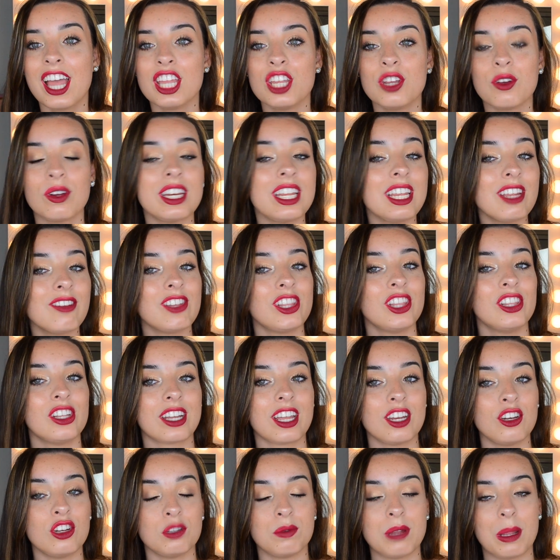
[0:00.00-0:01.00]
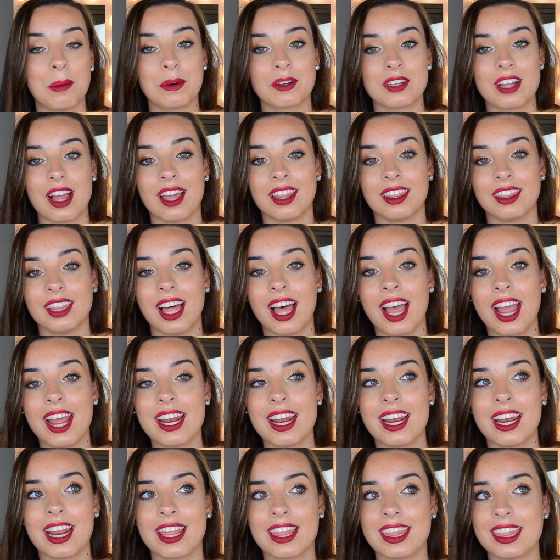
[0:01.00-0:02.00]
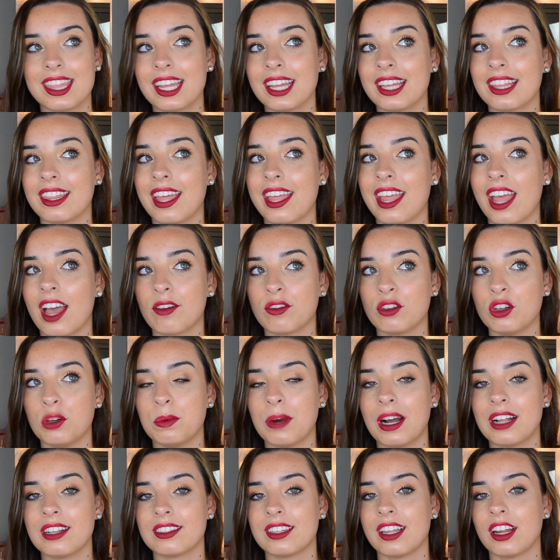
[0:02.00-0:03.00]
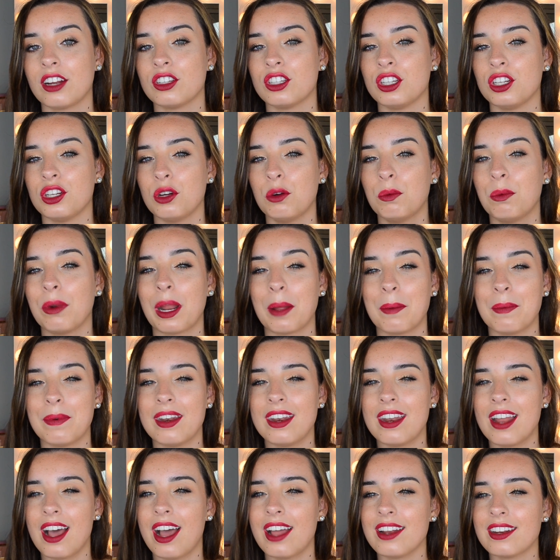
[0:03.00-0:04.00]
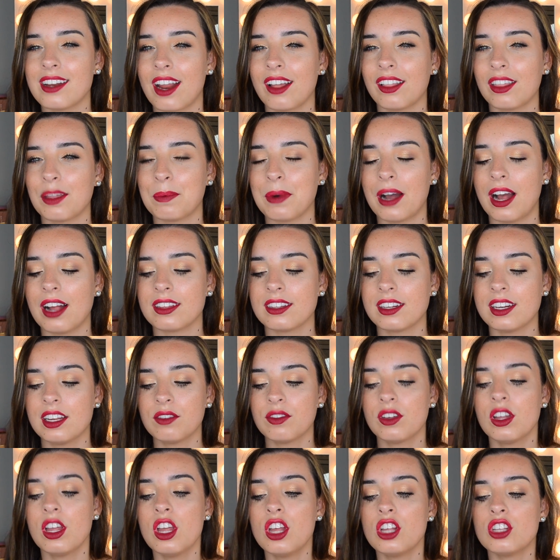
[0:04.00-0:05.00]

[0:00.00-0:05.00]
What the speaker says: You can even look at newspapers online, and I think they have coupons there too, but I'm not entirely positive.